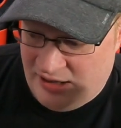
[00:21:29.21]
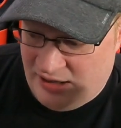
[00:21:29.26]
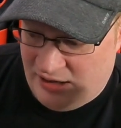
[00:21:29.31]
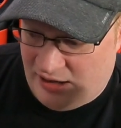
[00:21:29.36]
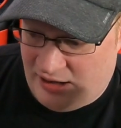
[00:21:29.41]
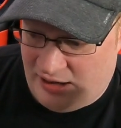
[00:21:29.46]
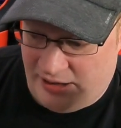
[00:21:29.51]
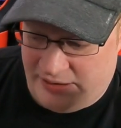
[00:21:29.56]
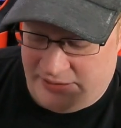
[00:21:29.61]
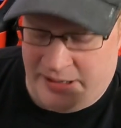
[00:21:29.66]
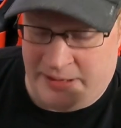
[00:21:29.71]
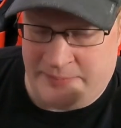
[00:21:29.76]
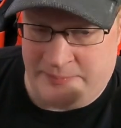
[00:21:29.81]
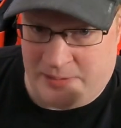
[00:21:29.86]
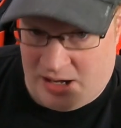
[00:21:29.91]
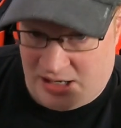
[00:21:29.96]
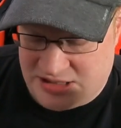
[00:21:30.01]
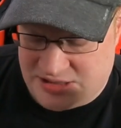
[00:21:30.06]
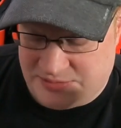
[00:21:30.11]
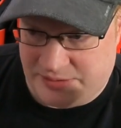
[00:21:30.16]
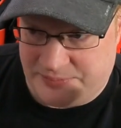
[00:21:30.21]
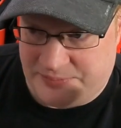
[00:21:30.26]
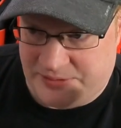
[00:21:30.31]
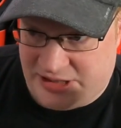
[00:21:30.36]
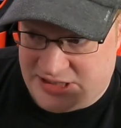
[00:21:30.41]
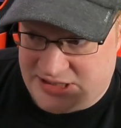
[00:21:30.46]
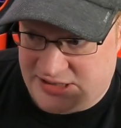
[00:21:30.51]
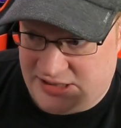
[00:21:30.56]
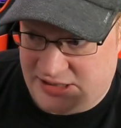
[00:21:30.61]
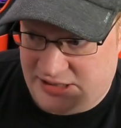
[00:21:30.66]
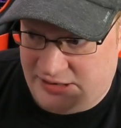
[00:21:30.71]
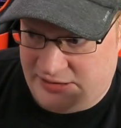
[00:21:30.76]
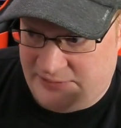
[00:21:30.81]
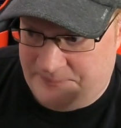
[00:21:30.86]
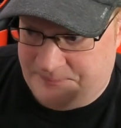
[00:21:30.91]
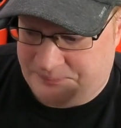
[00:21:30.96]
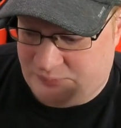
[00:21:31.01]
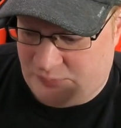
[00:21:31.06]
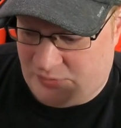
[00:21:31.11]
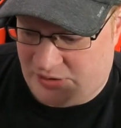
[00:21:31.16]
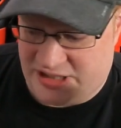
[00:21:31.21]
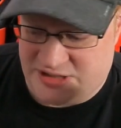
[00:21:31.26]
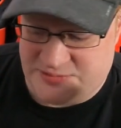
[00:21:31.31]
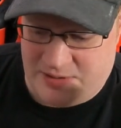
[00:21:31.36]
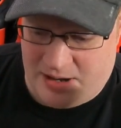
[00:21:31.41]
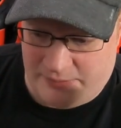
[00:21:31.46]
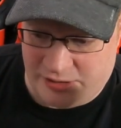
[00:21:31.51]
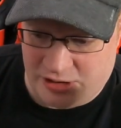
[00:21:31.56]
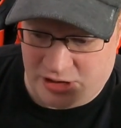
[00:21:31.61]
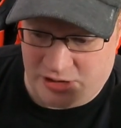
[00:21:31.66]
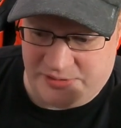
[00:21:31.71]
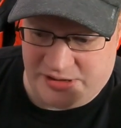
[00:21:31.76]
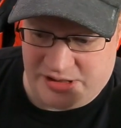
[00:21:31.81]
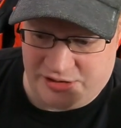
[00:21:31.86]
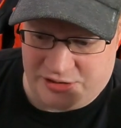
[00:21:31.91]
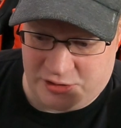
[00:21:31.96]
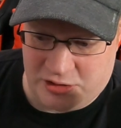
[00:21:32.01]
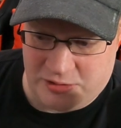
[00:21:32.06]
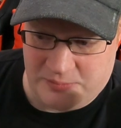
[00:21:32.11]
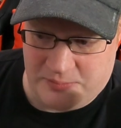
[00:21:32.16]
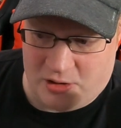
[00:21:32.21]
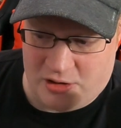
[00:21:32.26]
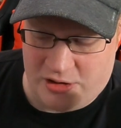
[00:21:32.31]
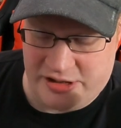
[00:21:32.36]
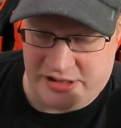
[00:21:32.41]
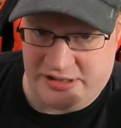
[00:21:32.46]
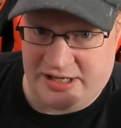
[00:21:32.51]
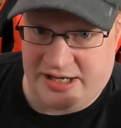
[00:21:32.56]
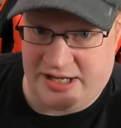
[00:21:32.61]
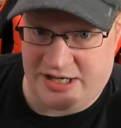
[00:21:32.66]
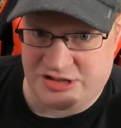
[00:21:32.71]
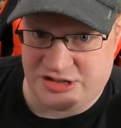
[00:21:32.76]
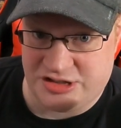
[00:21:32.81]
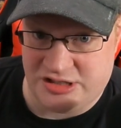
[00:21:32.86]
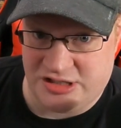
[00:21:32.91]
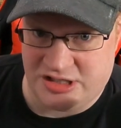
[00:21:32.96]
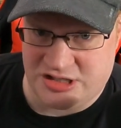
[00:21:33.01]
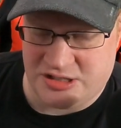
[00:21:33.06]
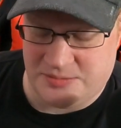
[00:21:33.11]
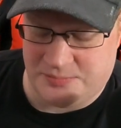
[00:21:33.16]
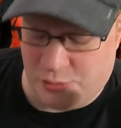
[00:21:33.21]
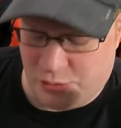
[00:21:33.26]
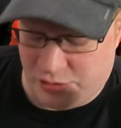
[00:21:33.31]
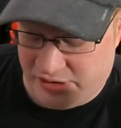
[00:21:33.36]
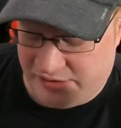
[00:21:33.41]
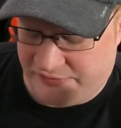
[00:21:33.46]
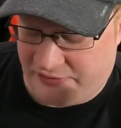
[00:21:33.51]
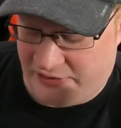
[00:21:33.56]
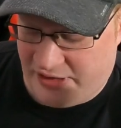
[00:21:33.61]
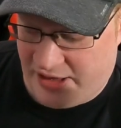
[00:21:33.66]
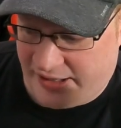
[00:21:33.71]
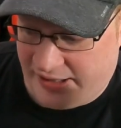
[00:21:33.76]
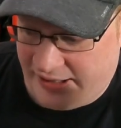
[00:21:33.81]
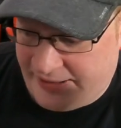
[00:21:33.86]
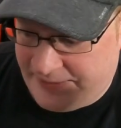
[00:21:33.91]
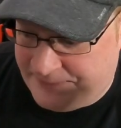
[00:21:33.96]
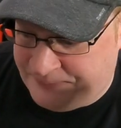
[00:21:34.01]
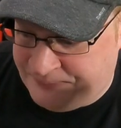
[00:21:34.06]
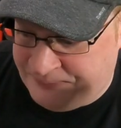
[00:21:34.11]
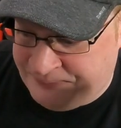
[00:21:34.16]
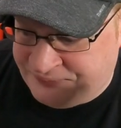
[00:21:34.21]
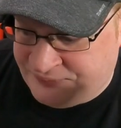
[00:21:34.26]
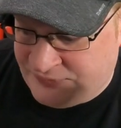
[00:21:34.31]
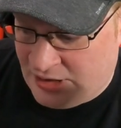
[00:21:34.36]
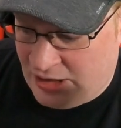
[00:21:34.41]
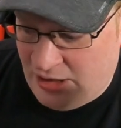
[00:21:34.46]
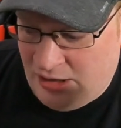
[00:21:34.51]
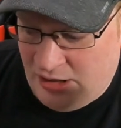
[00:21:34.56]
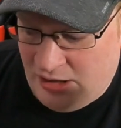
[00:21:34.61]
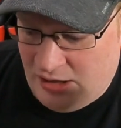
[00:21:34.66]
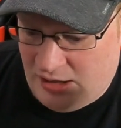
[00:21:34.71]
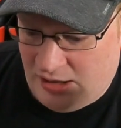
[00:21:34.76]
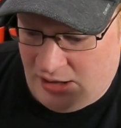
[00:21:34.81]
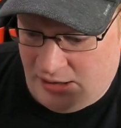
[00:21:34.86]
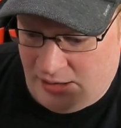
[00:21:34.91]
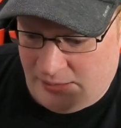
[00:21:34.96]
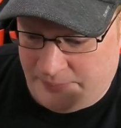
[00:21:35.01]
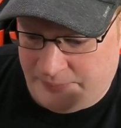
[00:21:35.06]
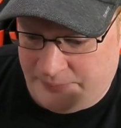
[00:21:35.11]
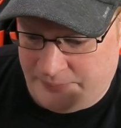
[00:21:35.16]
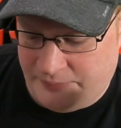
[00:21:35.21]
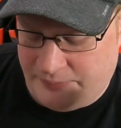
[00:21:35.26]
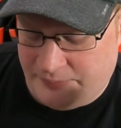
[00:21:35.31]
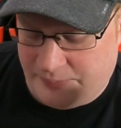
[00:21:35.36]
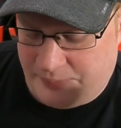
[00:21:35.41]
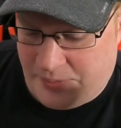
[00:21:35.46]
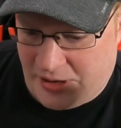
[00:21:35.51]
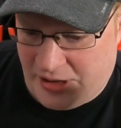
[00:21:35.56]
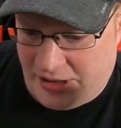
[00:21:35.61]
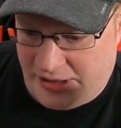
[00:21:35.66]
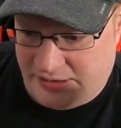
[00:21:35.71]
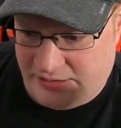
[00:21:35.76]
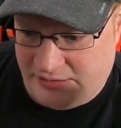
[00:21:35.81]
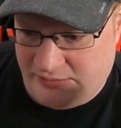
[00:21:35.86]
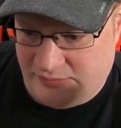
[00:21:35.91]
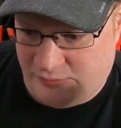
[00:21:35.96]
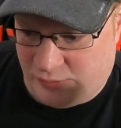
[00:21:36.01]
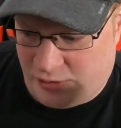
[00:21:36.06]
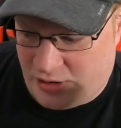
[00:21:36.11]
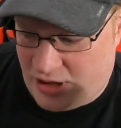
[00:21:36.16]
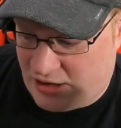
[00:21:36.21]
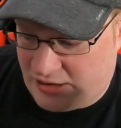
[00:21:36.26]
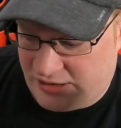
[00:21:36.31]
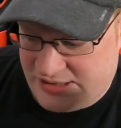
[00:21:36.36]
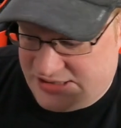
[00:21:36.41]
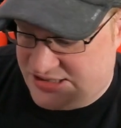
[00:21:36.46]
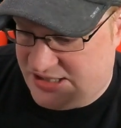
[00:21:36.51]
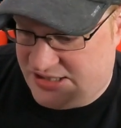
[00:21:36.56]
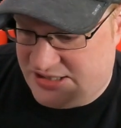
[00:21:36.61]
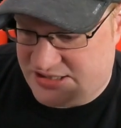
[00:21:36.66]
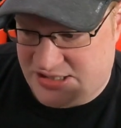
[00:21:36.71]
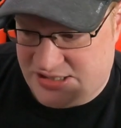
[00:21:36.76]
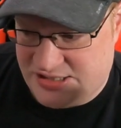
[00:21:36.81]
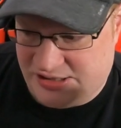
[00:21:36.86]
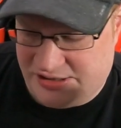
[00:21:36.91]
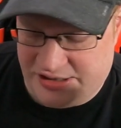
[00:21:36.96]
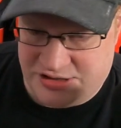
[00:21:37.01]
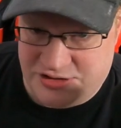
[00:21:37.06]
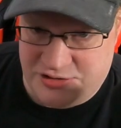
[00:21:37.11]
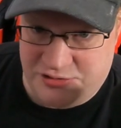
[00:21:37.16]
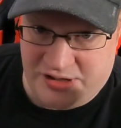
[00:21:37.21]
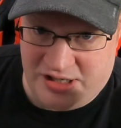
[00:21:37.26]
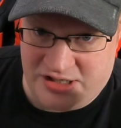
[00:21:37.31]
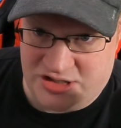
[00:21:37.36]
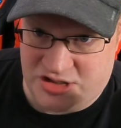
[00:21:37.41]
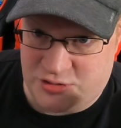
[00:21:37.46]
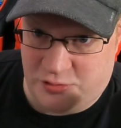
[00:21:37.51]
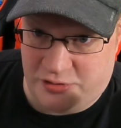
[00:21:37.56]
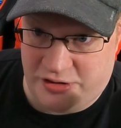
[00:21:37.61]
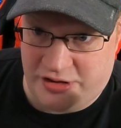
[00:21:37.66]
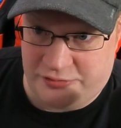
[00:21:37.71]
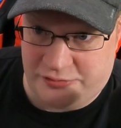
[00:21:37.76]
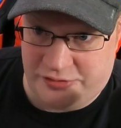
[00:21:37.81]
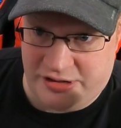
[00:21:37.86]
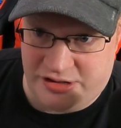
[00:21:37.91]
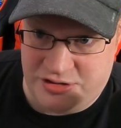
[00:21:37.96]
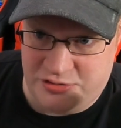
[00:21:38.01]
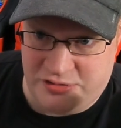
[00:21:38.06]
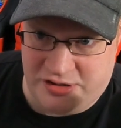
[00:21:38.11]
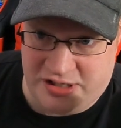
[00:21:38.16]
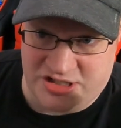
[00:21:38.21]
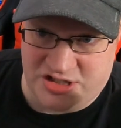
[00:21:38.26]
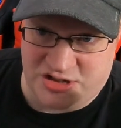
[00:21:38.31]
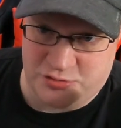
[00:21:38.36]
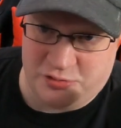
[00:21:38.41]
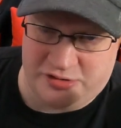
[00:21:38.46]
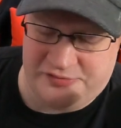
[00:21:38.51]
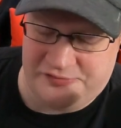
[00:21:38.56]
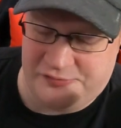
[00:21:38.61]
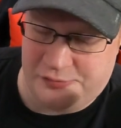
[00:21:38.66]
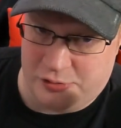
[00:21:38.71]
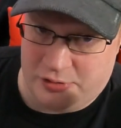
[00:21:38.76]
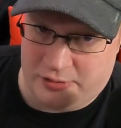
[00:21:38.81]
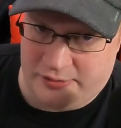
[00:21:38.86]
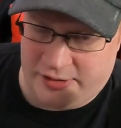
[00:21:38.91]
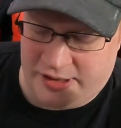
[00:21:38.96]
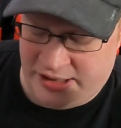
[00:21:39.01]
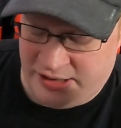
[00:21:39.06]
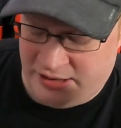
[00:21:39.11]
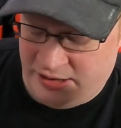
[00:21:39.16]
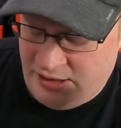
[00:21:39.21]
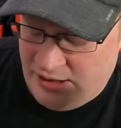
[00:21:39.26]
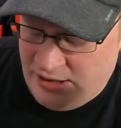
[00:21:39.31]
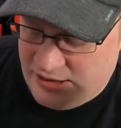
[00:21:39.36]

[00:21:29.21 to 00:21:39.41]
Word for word: Uh, and, and possibly P C, but that's probably going to be a third party that actually does the porting for that game. Um, but we're not going to see this until like two thousand twenty-three, two thousand twenty-four, right?